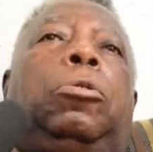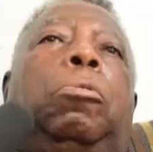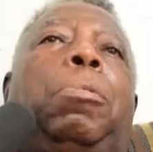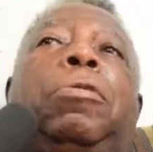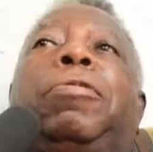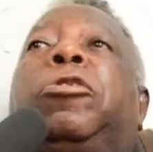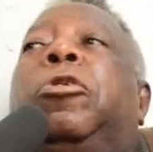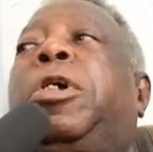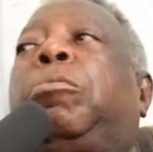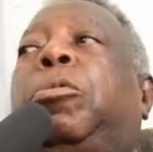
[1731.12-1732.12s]

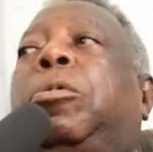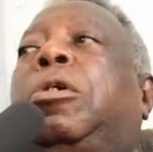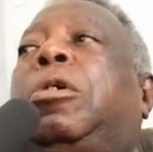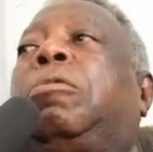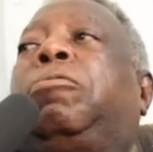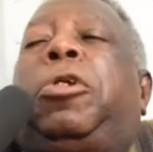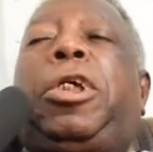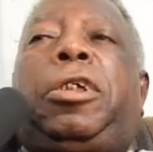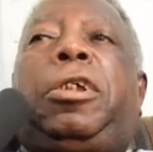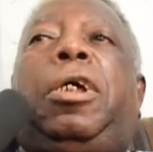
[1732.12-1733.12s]
manufacture cable for
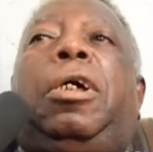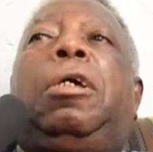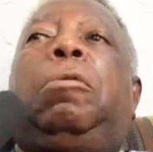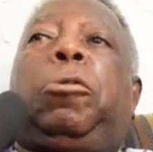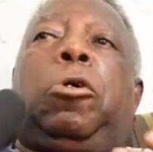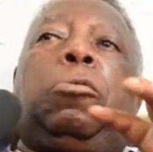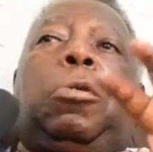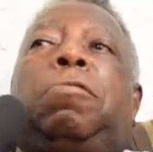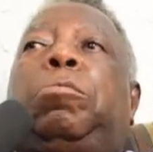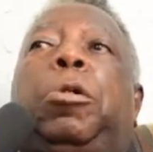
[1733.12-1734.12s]
Nigeria because
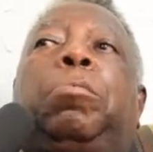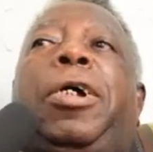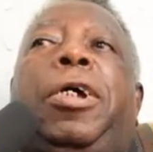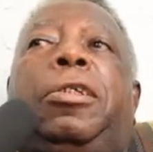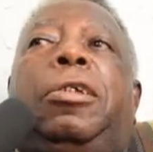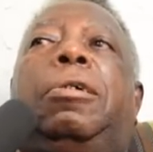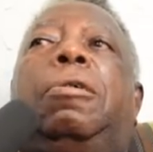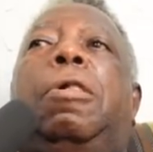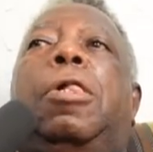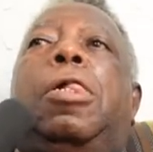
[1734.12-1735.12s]
we have a big market.
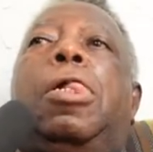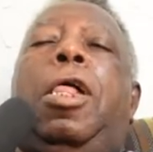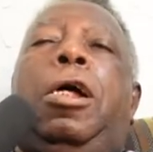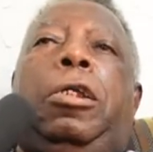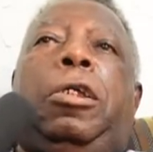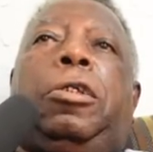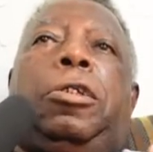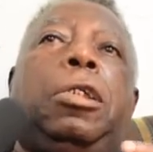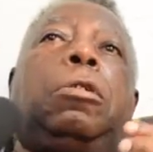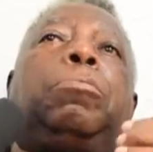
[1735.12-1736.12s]
They
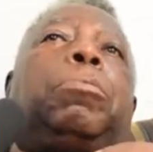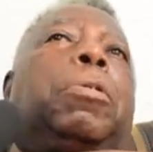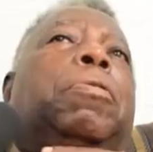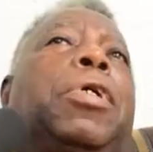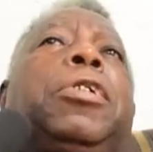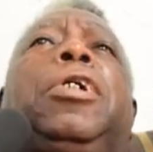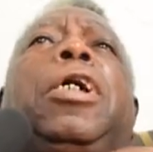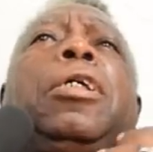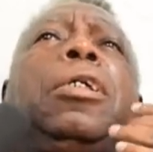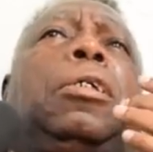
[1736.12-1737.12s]
said the factory,
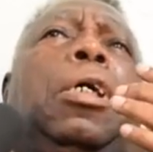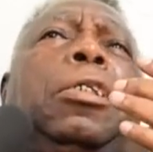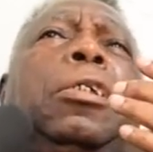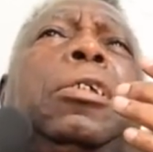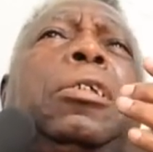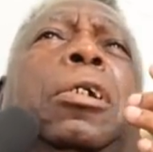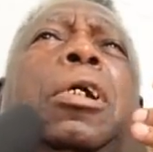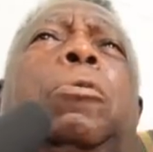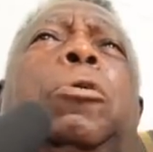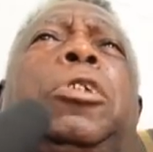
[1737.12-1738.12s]
I think
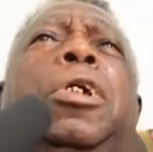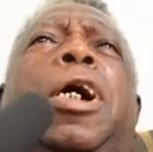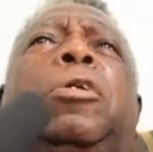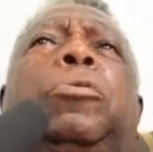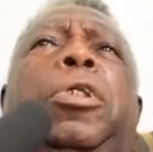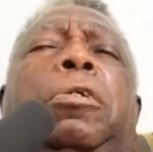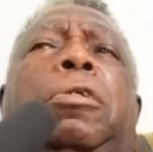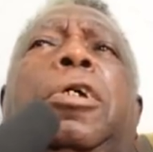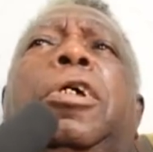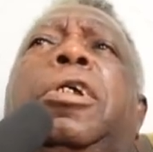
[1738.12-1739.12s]
it was in Kano then.
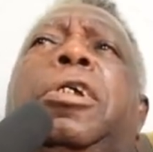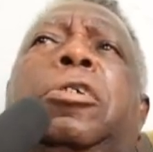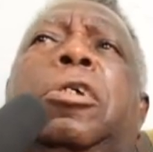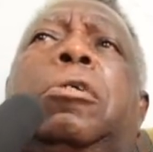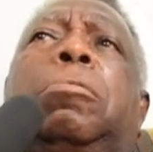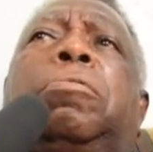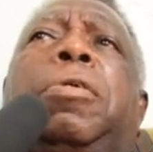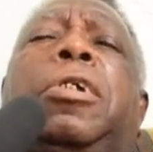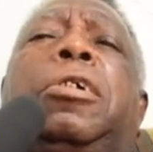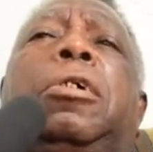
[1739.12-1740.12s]
They set up the
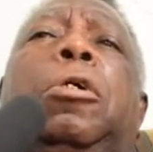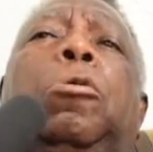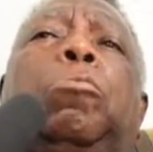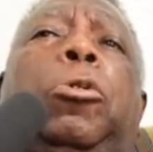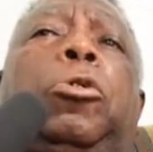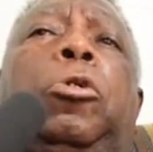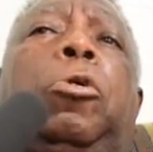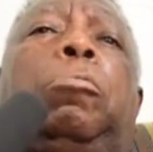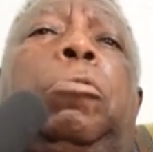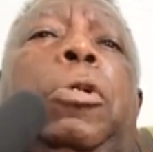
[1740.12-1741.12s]
factory, but
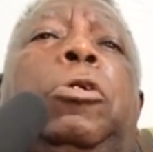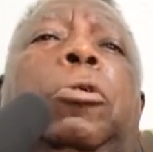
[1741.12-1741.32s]
when you